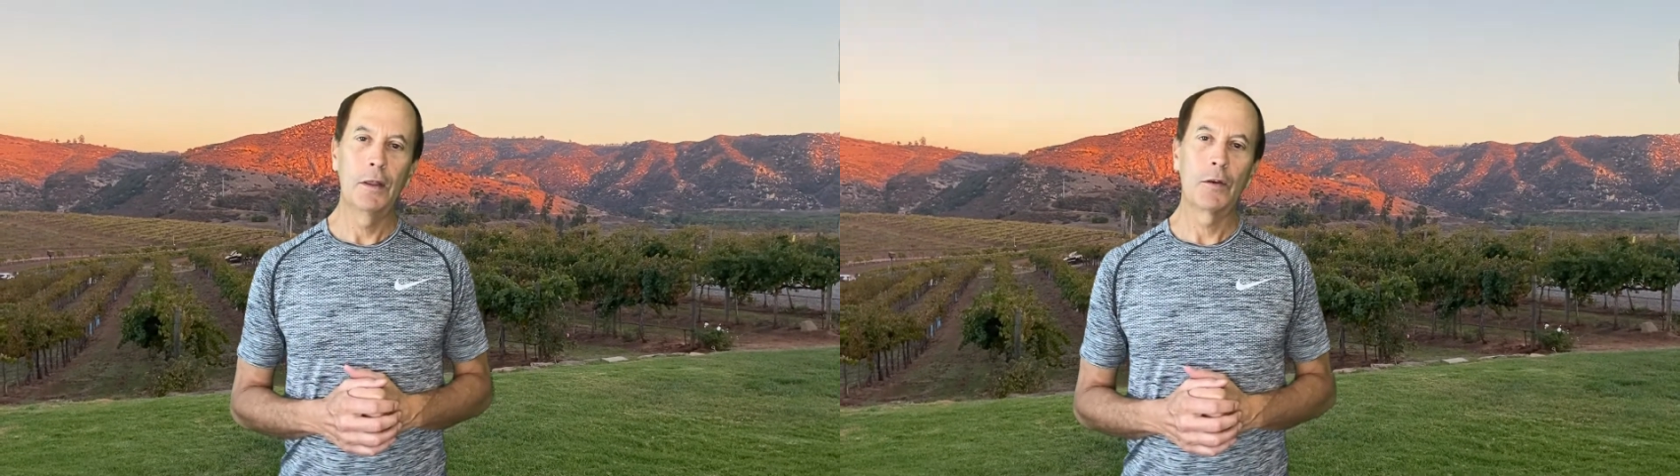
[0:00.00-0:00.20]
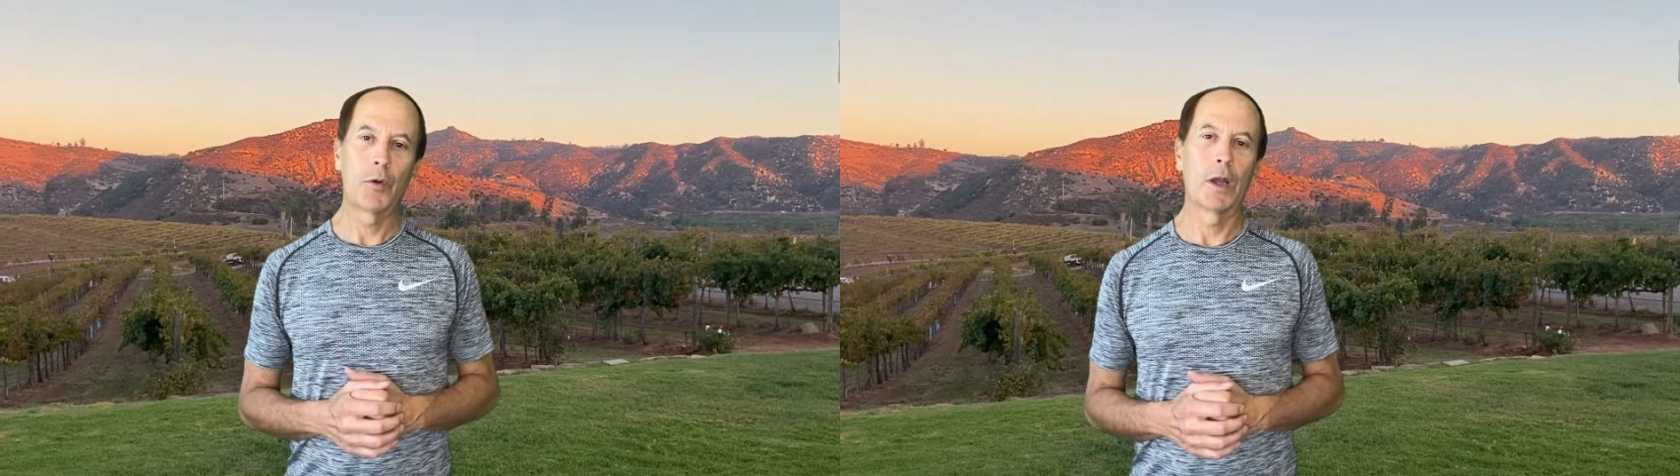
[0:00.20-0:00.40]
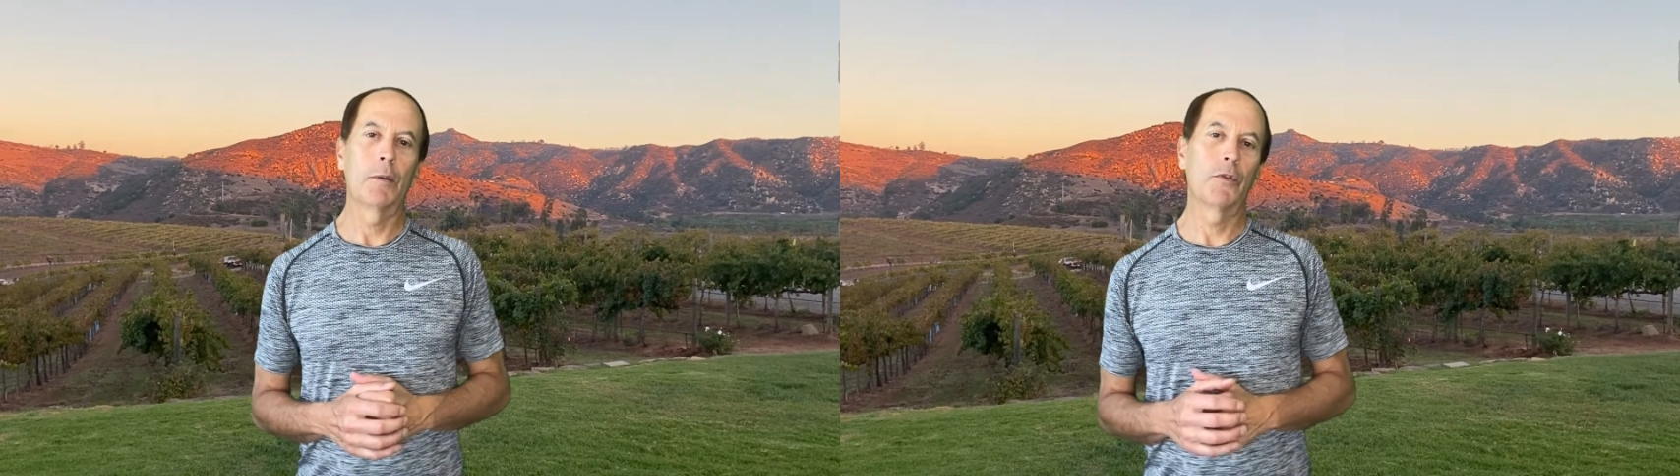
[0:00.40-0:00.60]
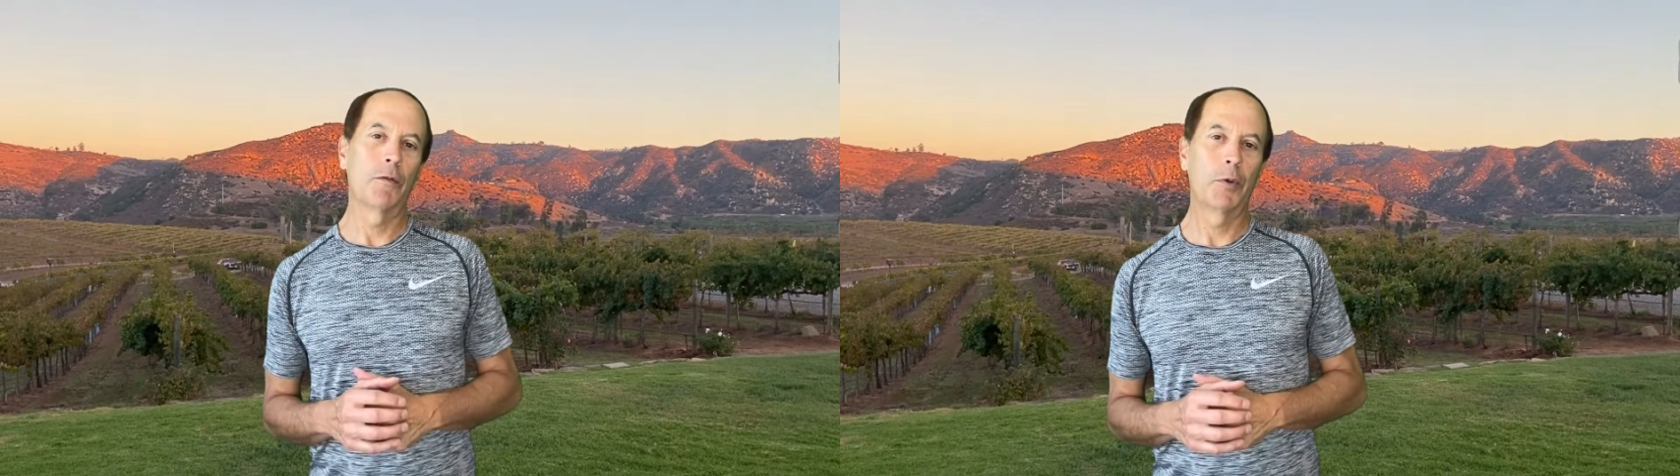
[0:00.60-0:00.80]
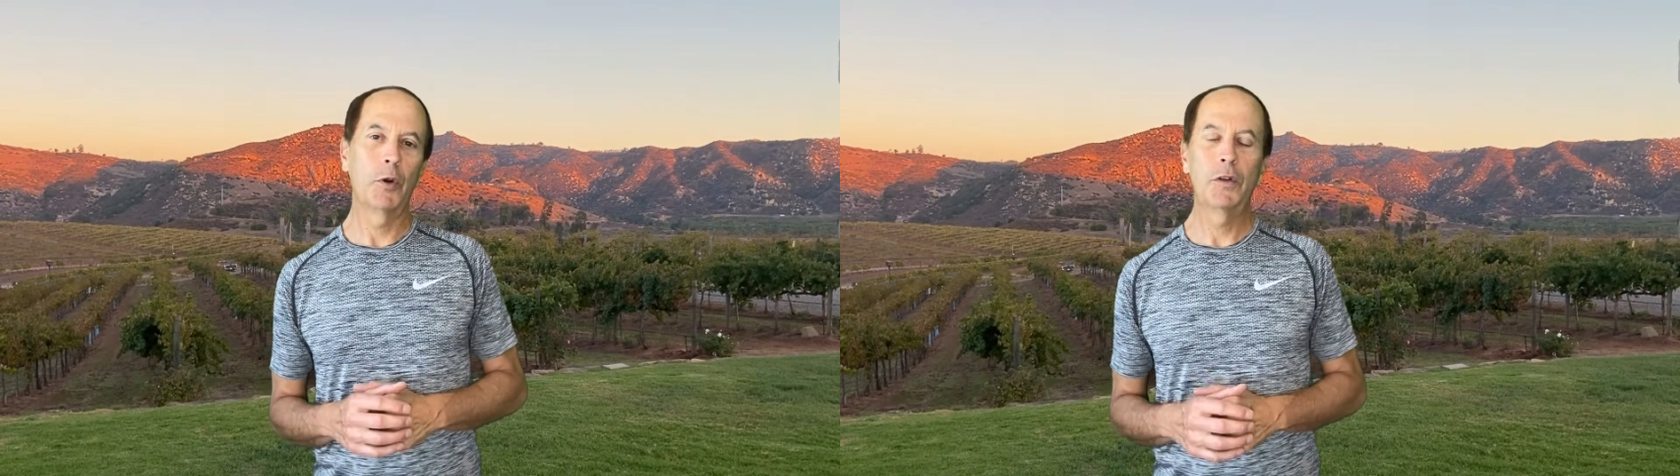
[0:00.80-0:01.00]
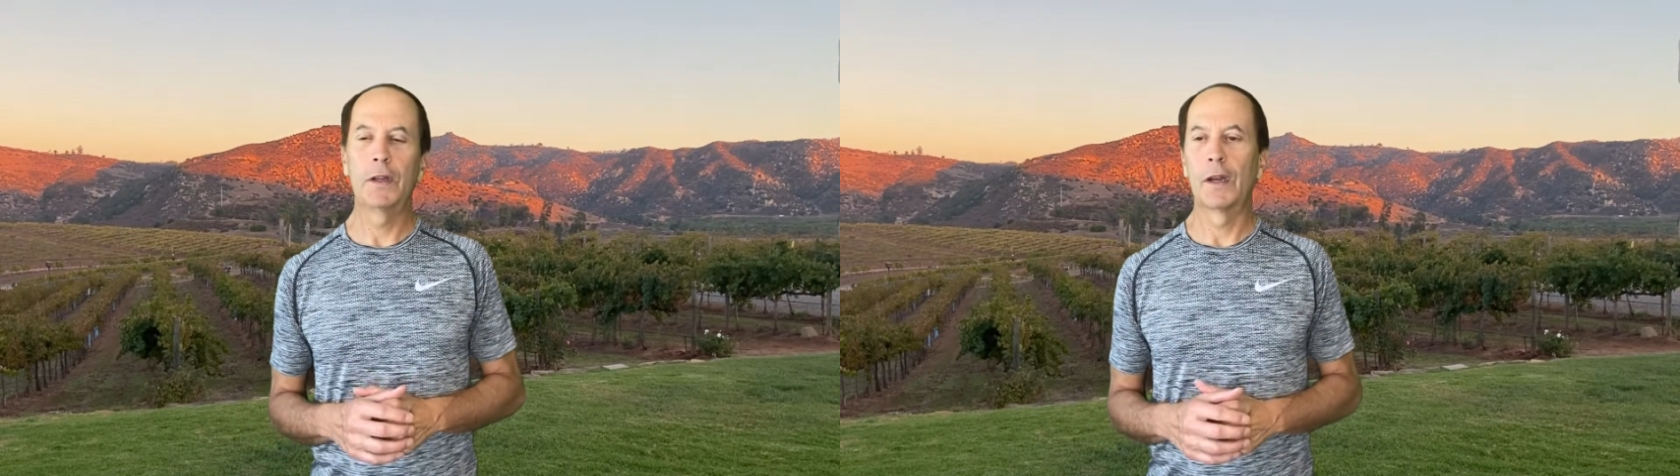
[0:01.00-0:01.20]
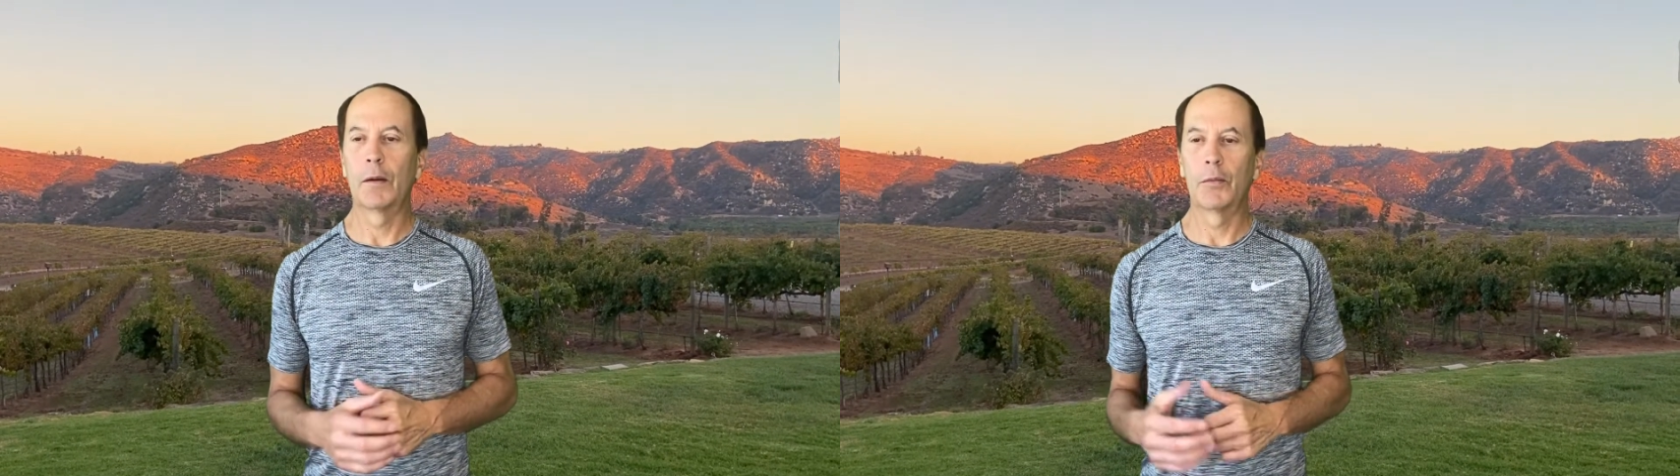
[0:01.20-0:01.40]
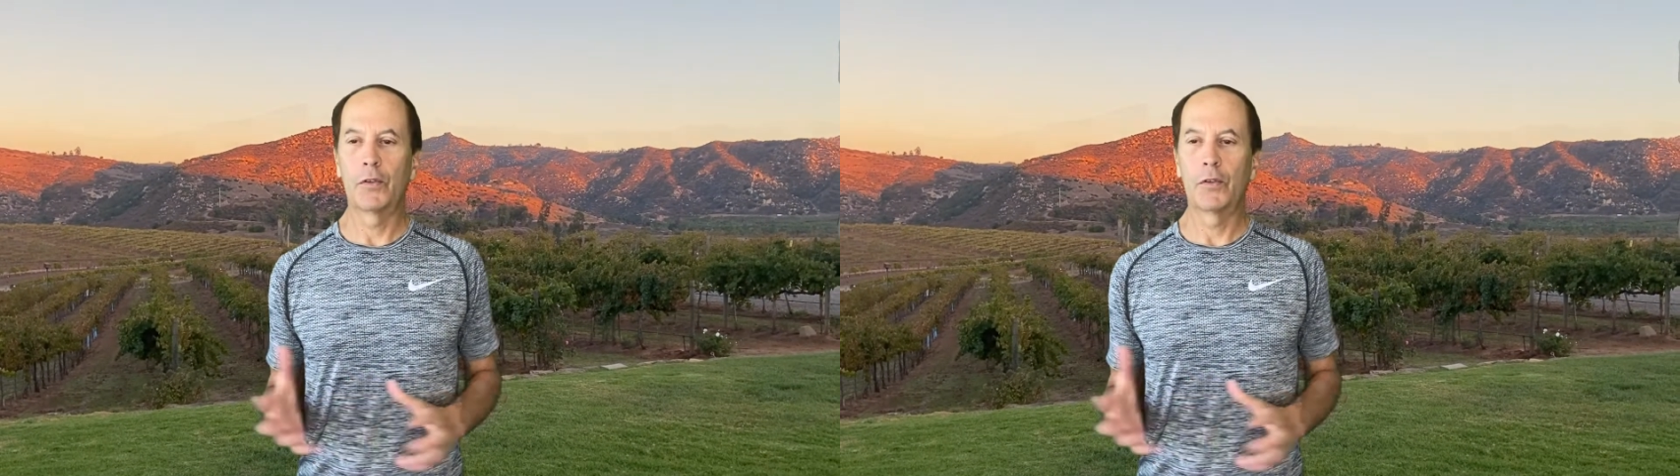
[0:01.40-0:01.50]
grams of protein in them,